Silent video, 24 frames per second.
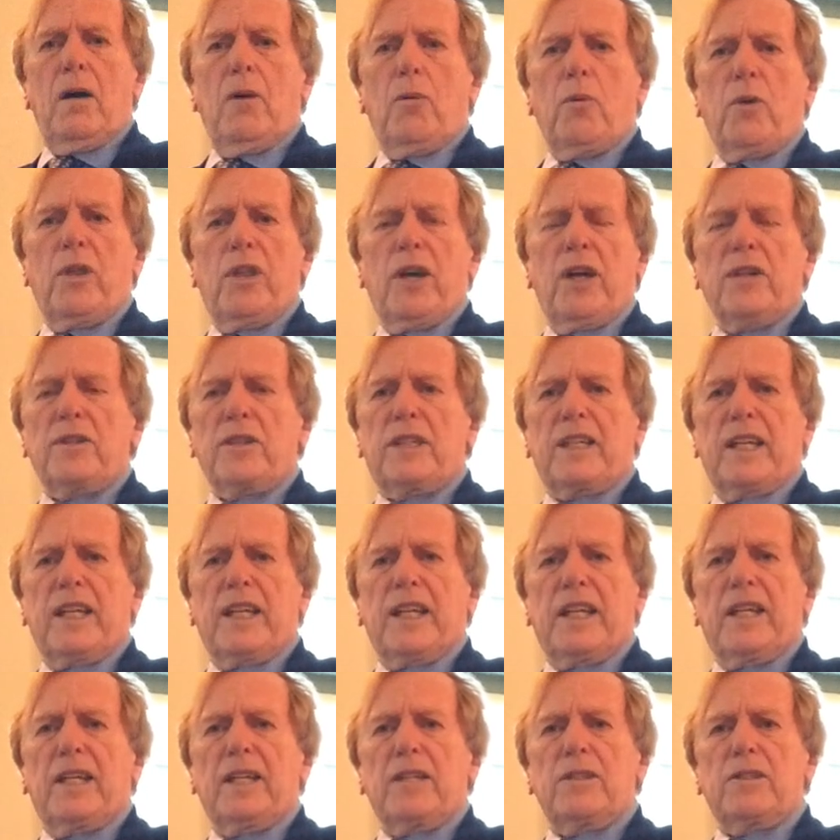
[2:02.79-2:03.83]
Without
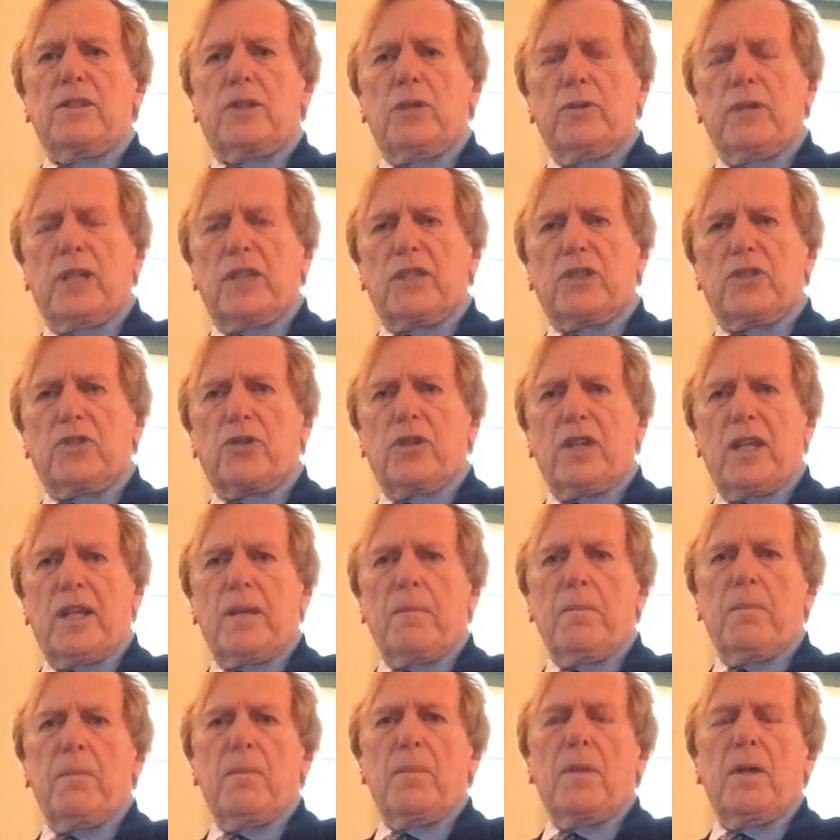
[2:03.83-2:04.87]
getting too
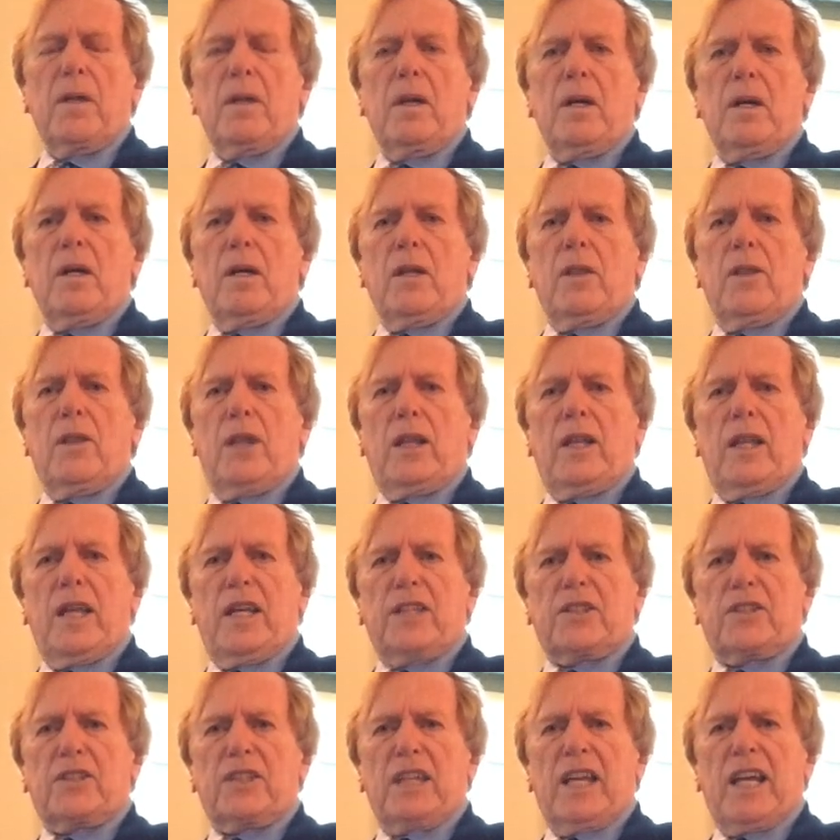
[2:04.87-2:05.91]
extreme, the
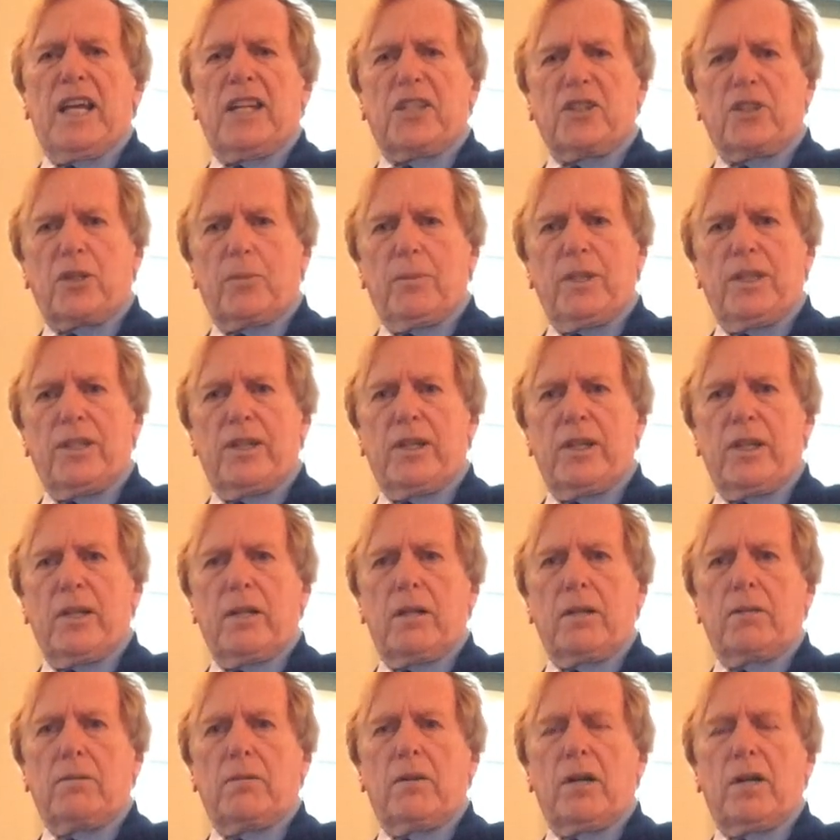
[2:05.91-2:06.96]
less extra
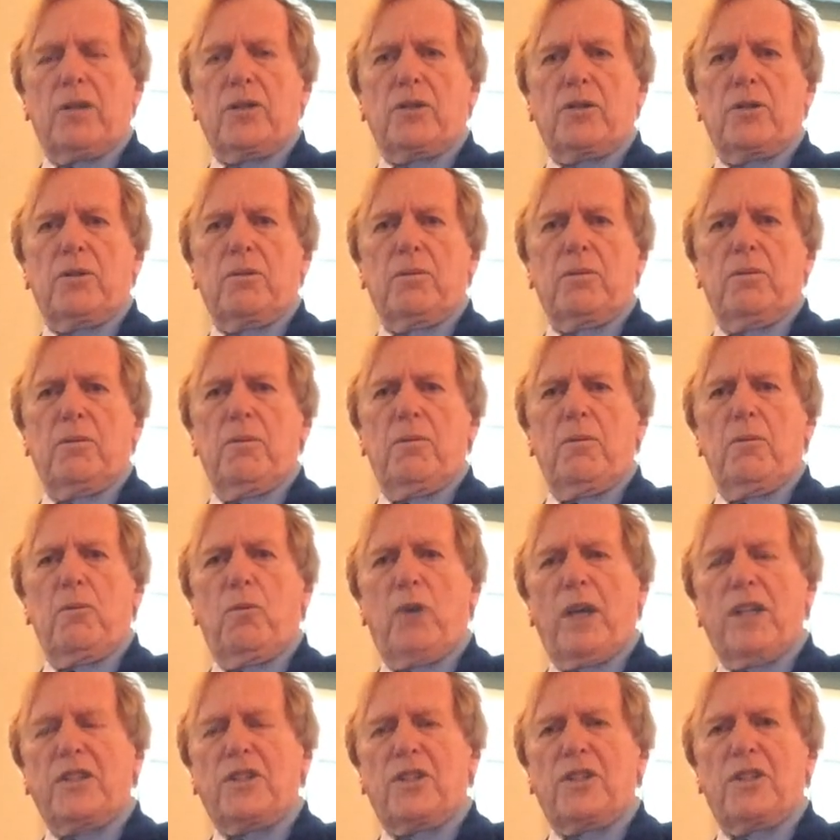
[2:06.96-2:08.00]
material around your
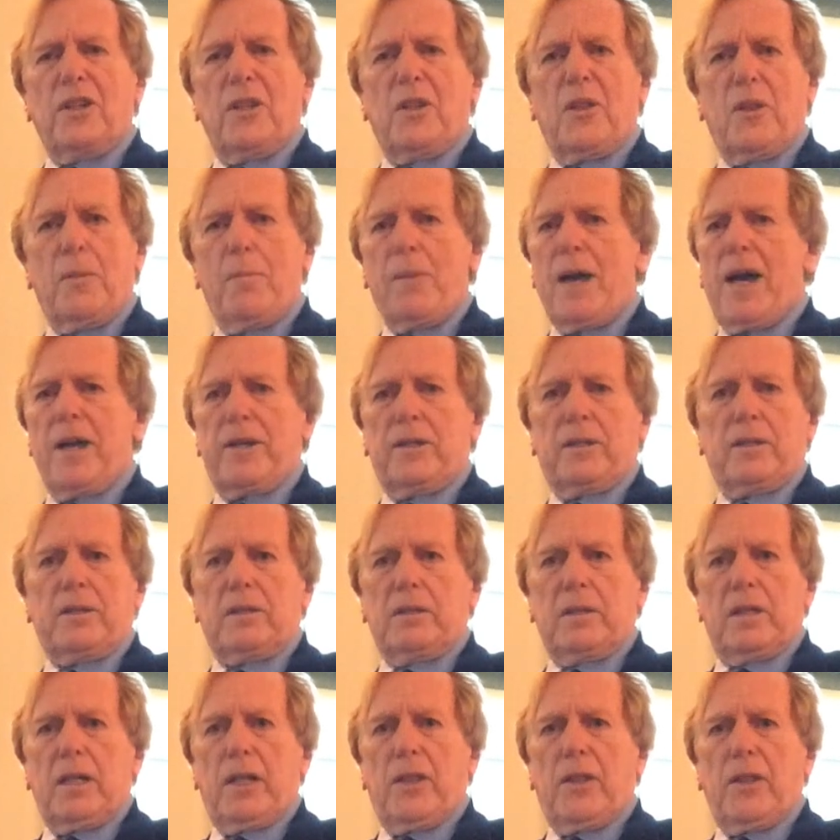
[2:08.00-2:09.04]
waist, the better.
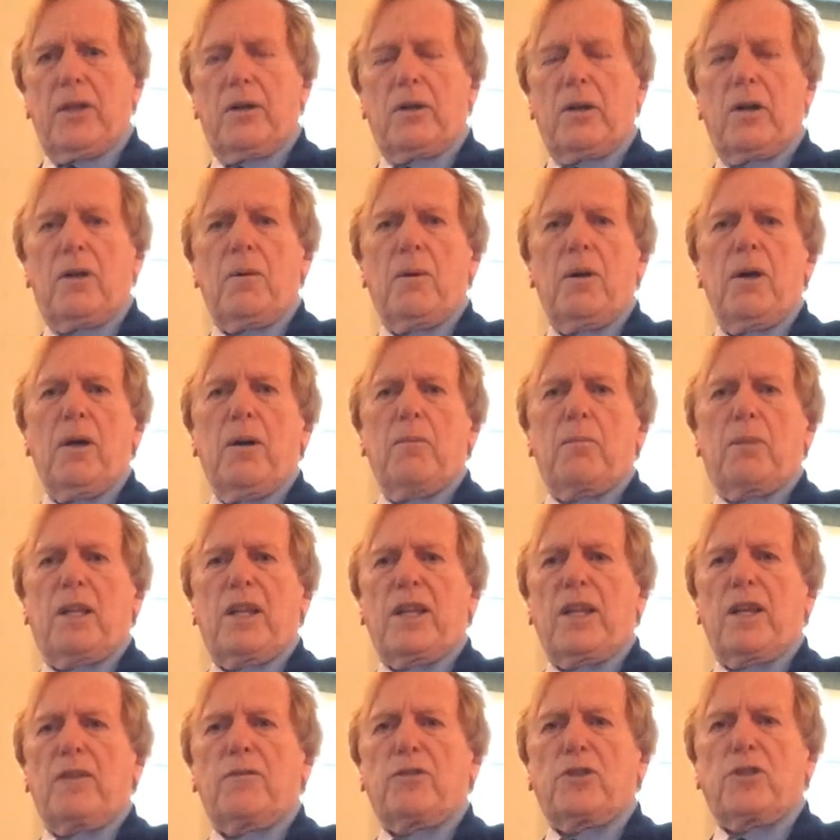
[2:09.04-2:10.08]
And there are
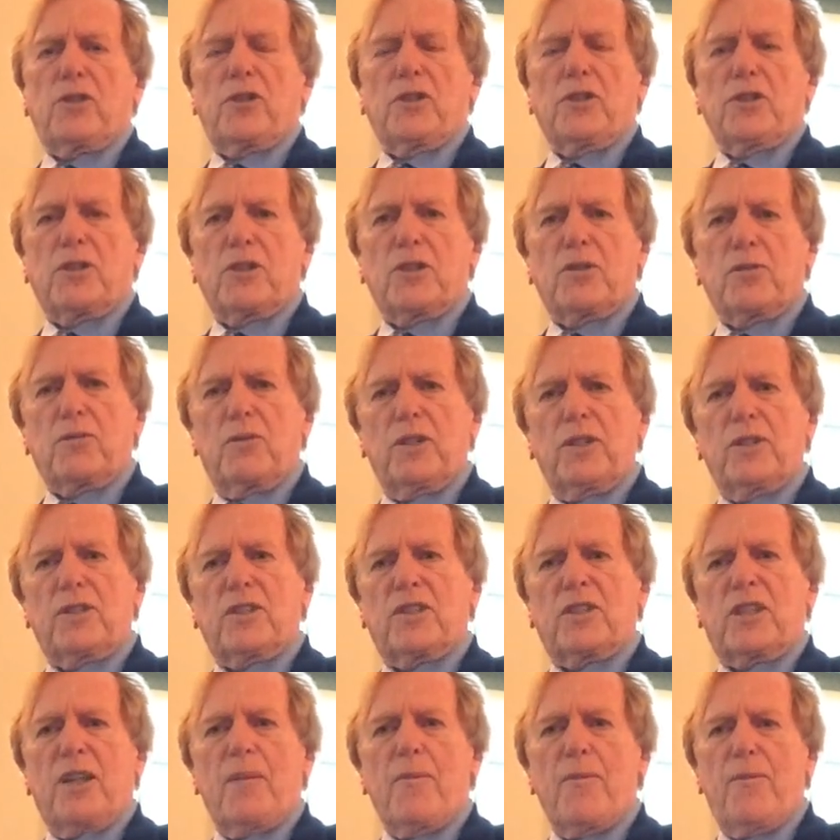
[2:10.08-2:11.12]
plenty of choices with
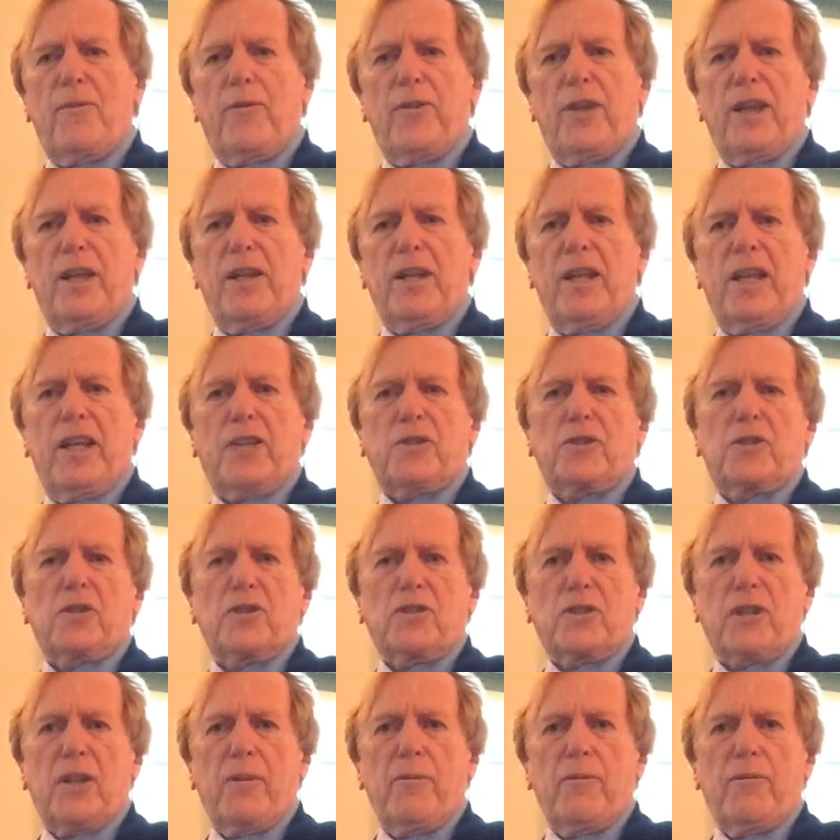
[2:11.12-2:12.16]
slim fit, extra
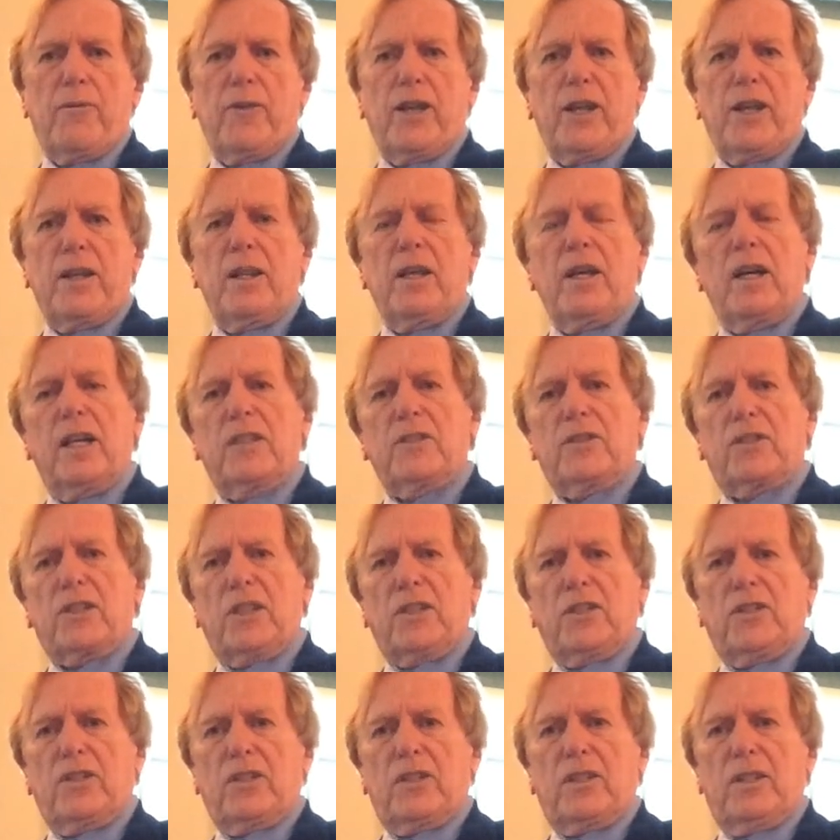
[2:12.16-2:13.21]
slim fit, and
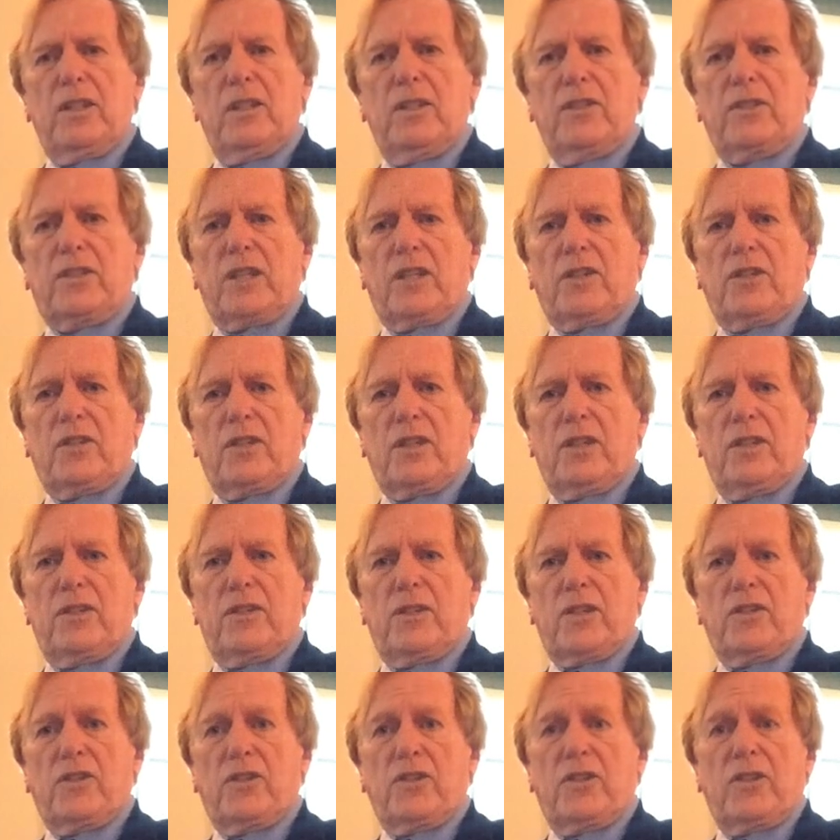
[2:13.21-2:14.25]
such as, such,
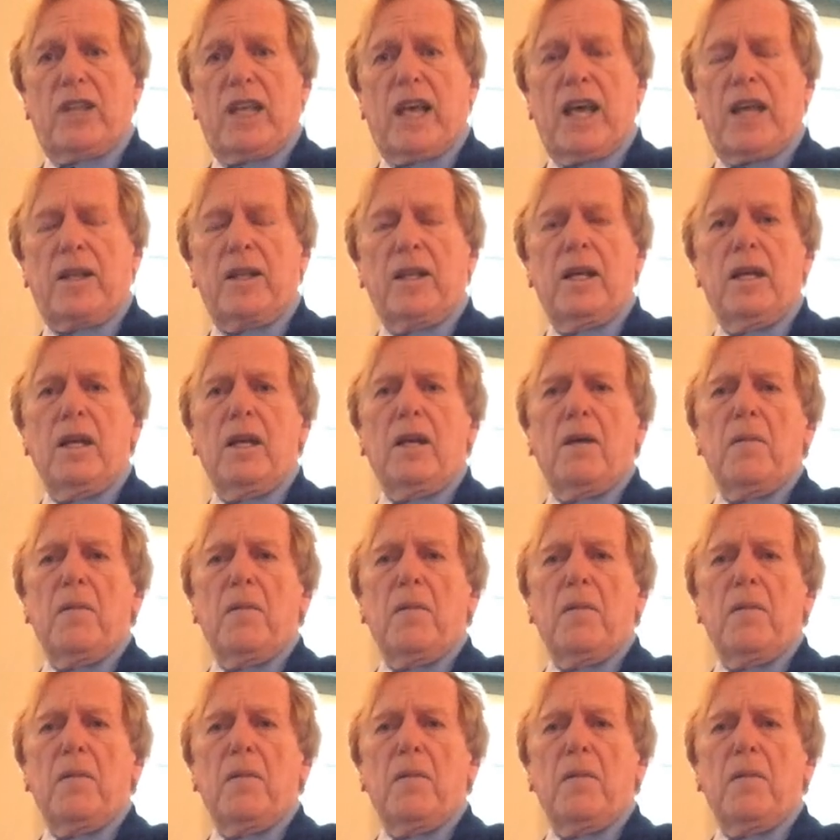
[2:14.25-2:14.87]
such as that.